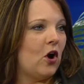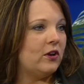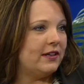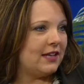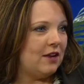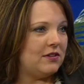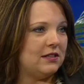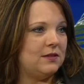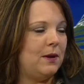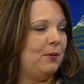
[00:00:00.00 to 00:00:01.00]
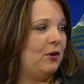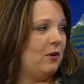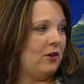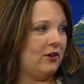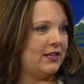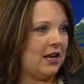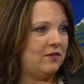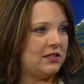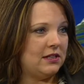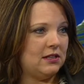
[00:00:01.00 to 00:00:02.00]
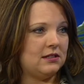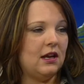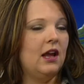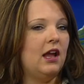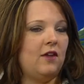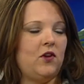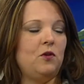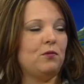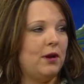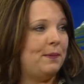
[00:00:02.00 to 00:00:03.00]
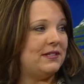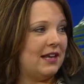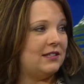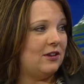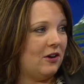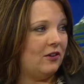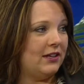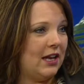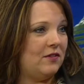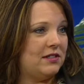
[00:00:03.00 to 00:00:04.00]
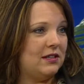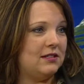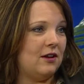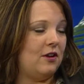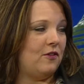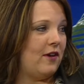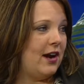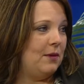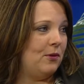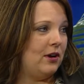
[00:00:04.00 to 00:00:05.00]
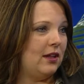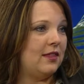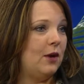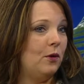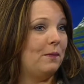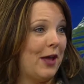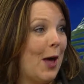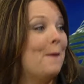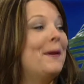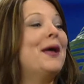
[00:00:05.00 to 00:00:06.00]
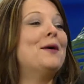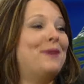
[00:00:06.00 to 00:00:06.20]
Harley Davidsons. People who own Harley Davidsons, if you repossess their Harley Davidsons on a Friday morning, they will come